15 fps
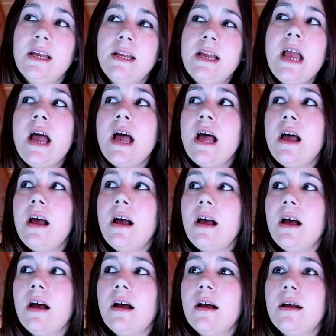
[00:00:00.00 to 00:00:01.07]

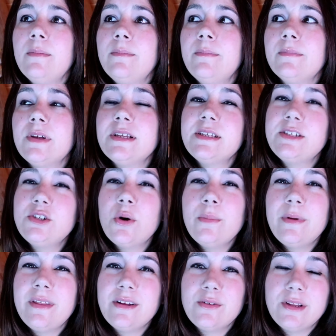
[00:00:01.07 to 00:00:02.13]
yeah, because they told
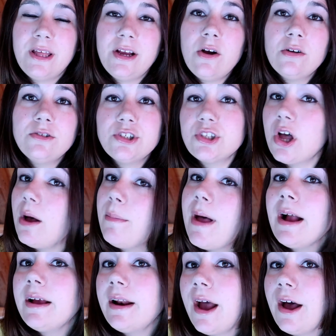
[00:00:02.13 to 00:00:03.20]
me, they were like, oh, just call
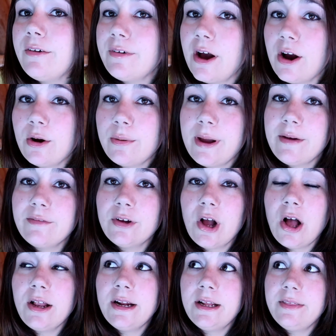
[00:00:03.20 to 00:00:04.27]
back in a half hour, we haven't
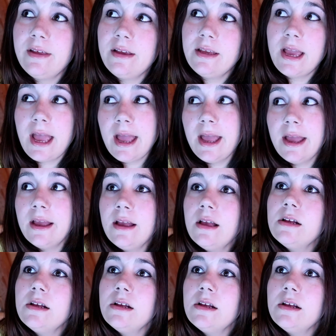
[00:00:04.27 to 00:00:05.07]
gotten anything yet.